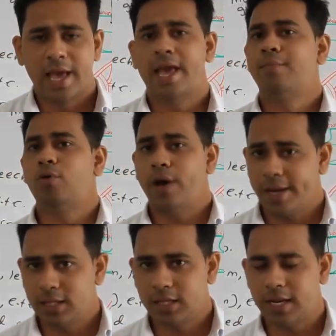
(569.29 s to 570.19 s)

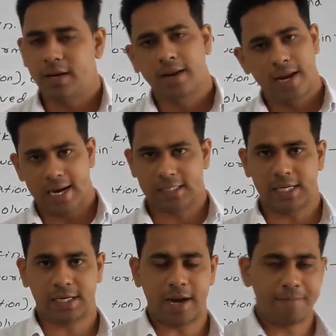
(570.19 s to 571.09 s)
hemoerythrit,
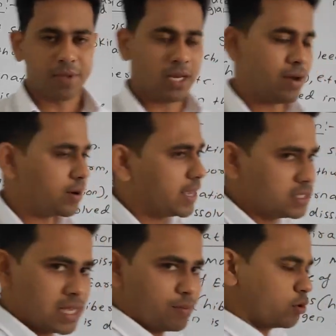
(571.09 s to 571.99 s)
etc. In our
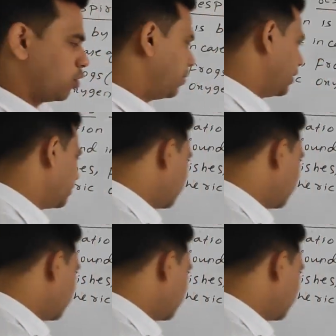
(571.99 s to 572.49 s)
case, hemoglobin.